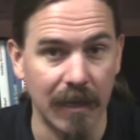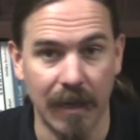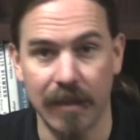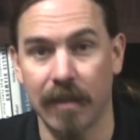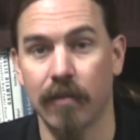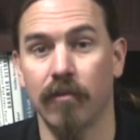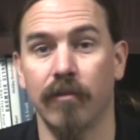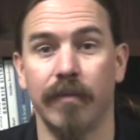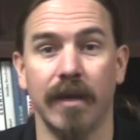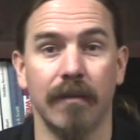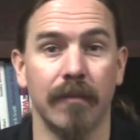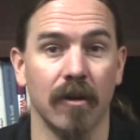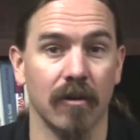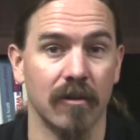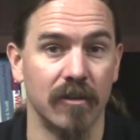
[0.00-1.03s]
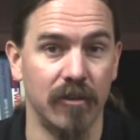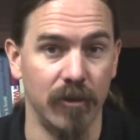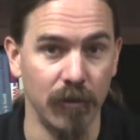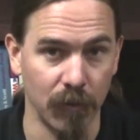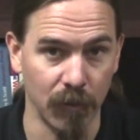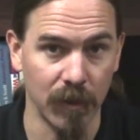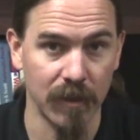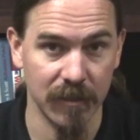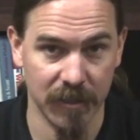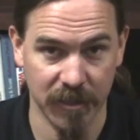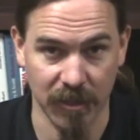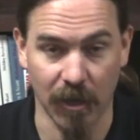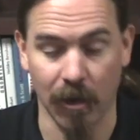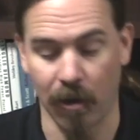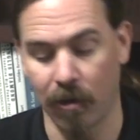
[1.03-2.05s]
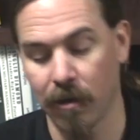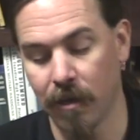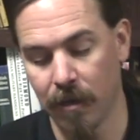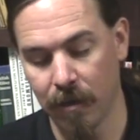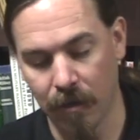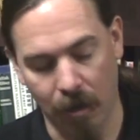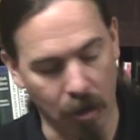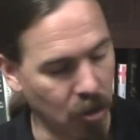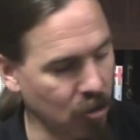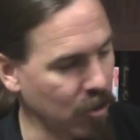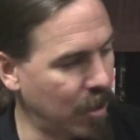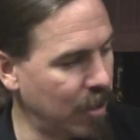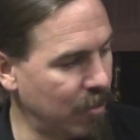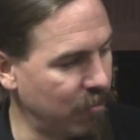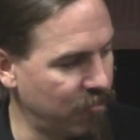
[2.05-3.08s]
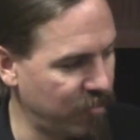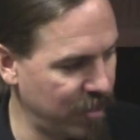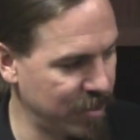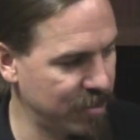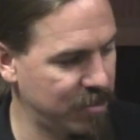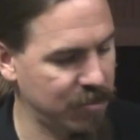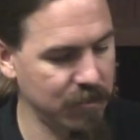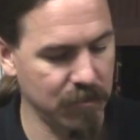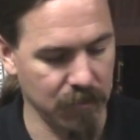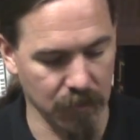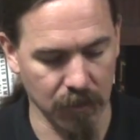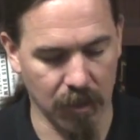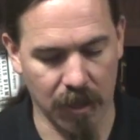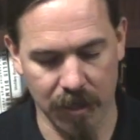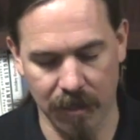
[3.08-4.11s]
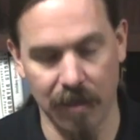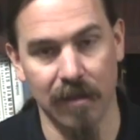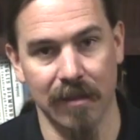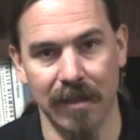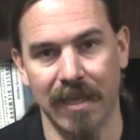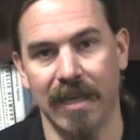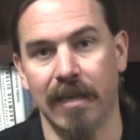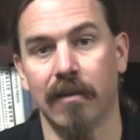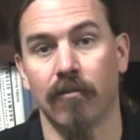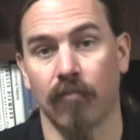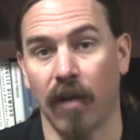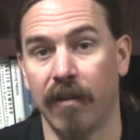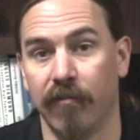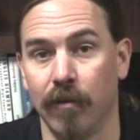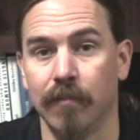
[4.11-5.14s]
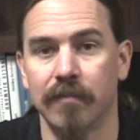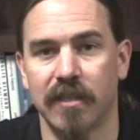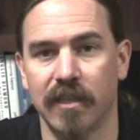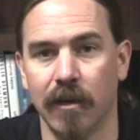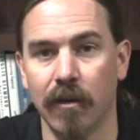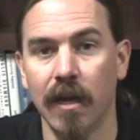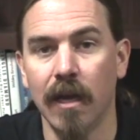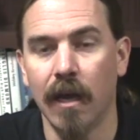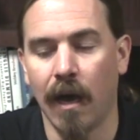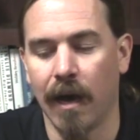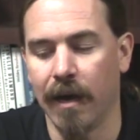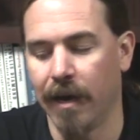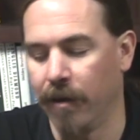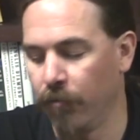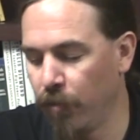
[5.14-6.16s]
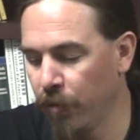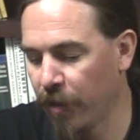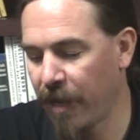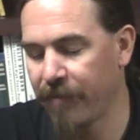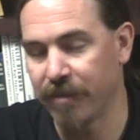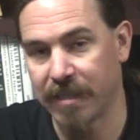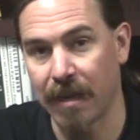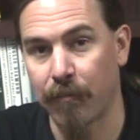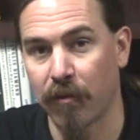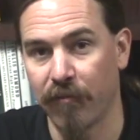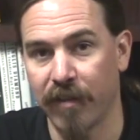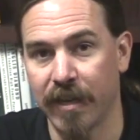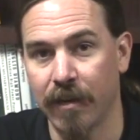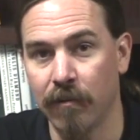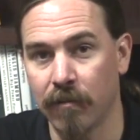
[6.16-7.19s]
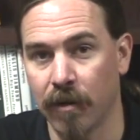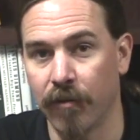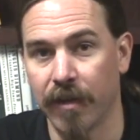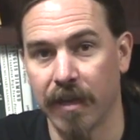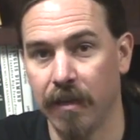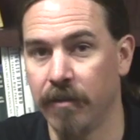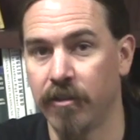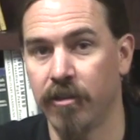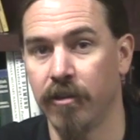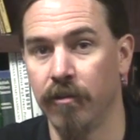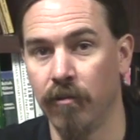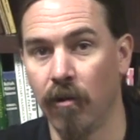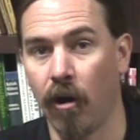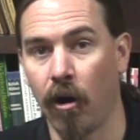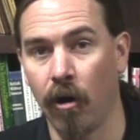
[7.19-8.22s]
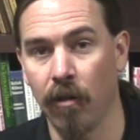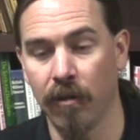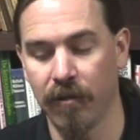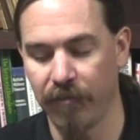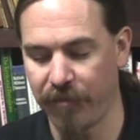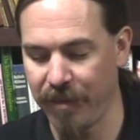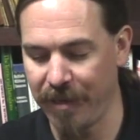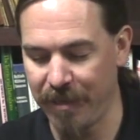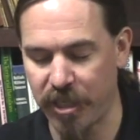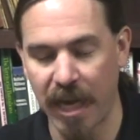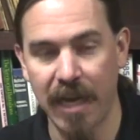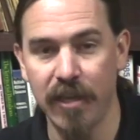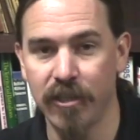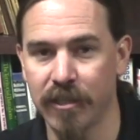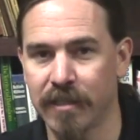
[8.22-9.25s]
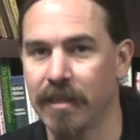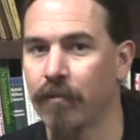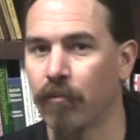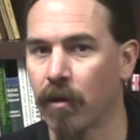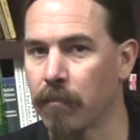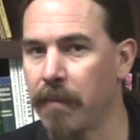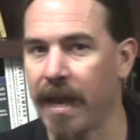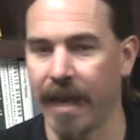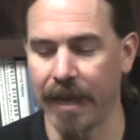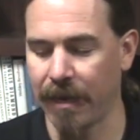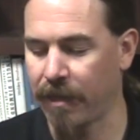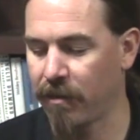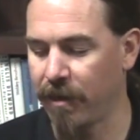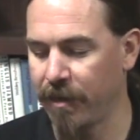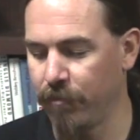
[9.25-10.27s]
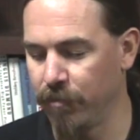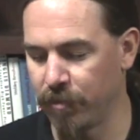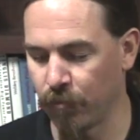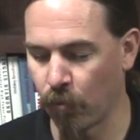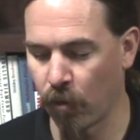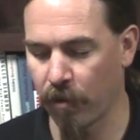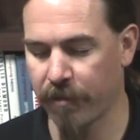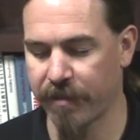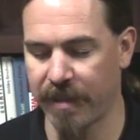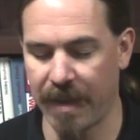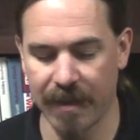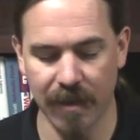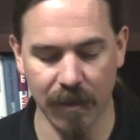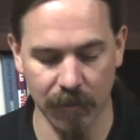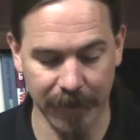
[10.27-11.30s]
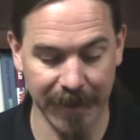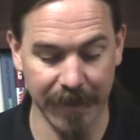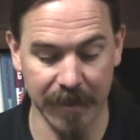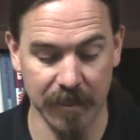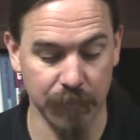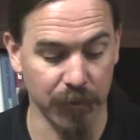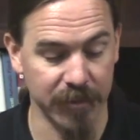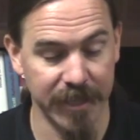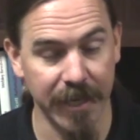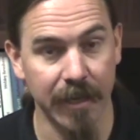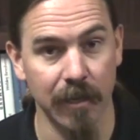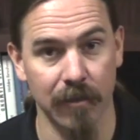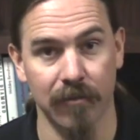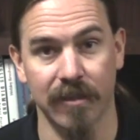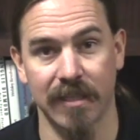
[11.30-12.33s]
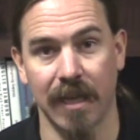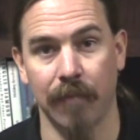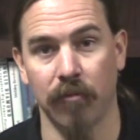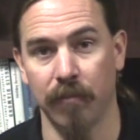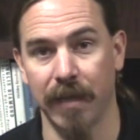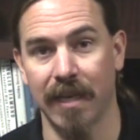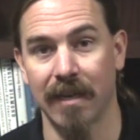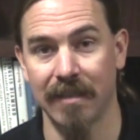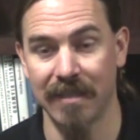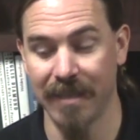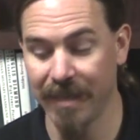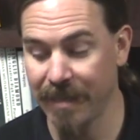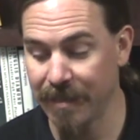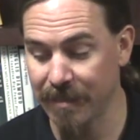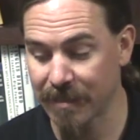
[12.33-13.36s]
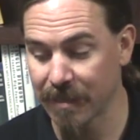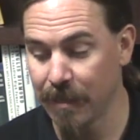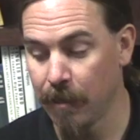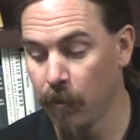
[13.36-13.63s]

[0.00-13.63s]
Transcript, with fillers: and then there would be a Mark II star, all of this long Lee rifle. So uh, we will have a separate video going into all of the changes that were made. I thought it was worth taking a look at this particular example because it is